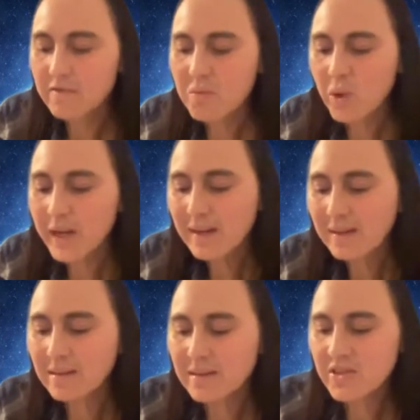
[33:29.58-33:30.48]
From what I
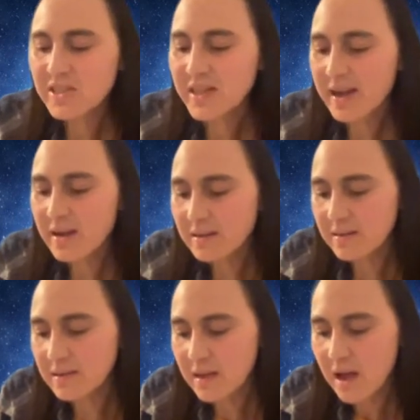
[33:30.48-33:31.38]
can
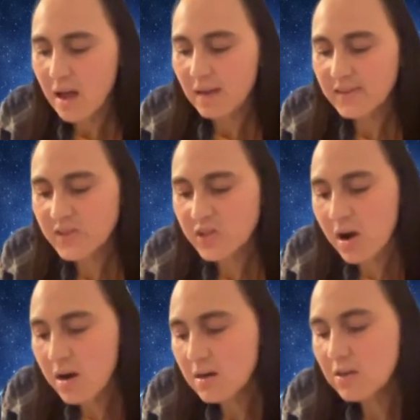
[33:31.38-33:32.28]
understand, a
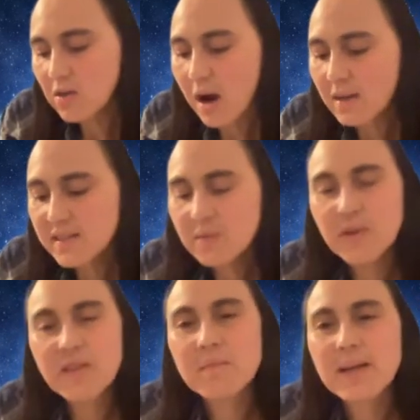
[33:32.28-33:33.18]
star crossed
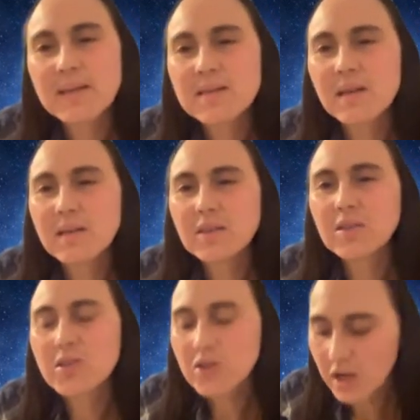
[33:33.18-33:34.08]
with a
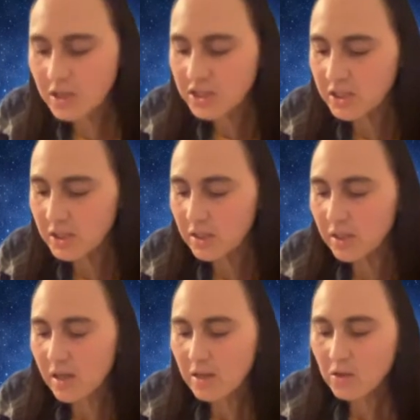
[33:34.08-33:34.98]
mycelial structure,
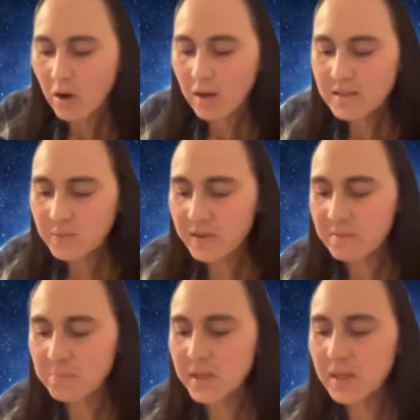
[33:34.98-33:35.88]
crossed with a
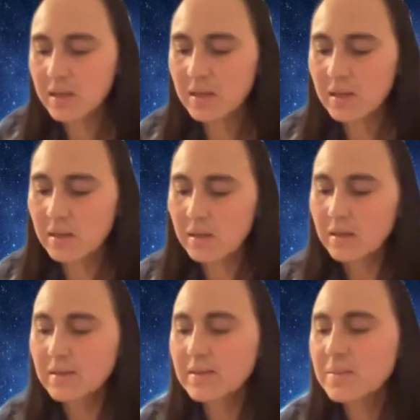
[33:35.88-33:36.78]
bee,
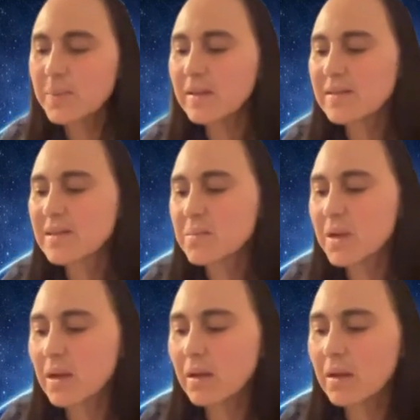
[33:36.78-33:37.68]
speaks to
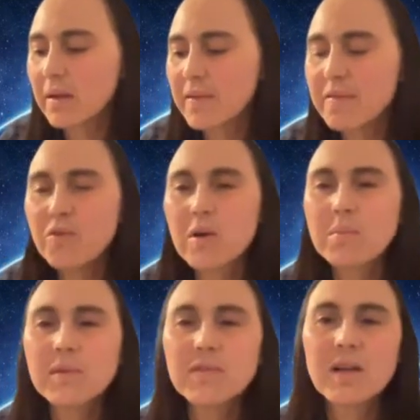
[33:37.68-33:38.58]
me in the
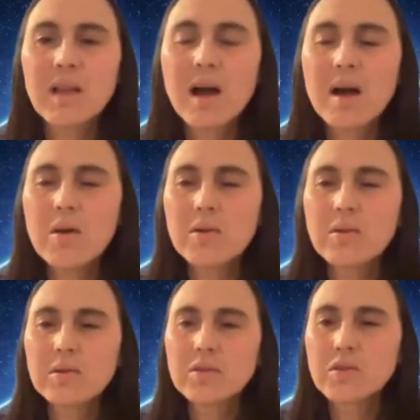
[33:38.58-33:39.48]
form of a cloud
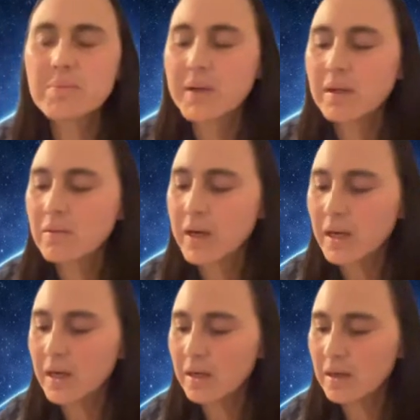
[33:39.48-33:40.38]
dripping
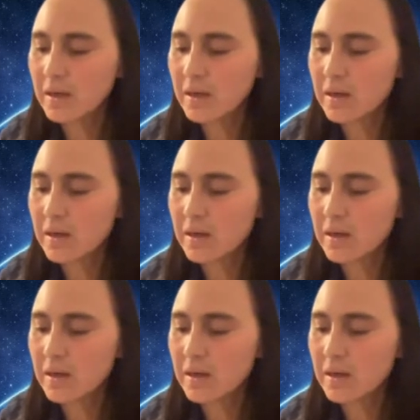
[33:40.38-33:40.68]
rain.